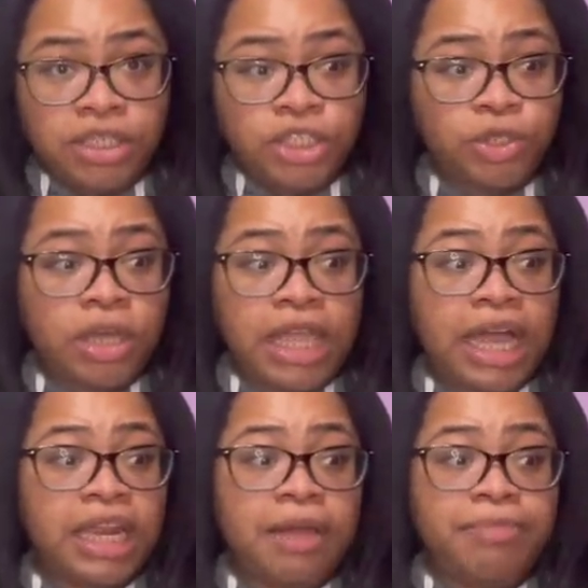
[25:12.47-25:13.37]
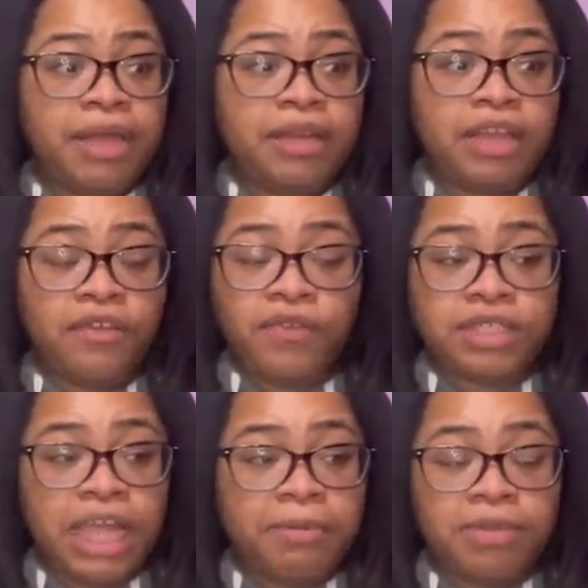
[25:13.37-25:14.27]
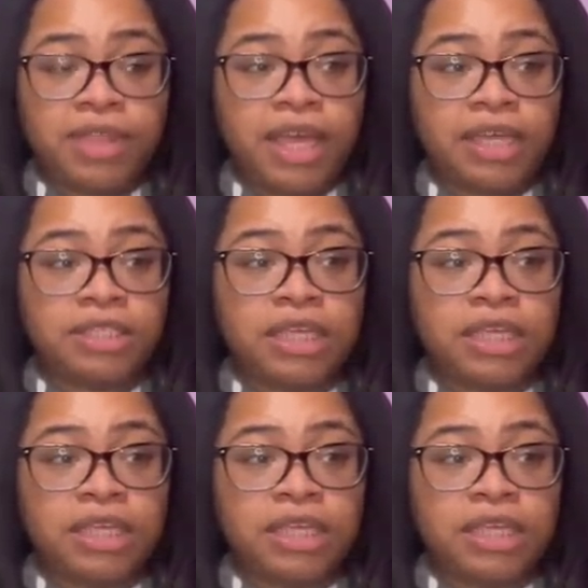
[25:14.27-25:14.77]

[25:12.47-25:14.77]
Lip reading: So that could have been different type of things.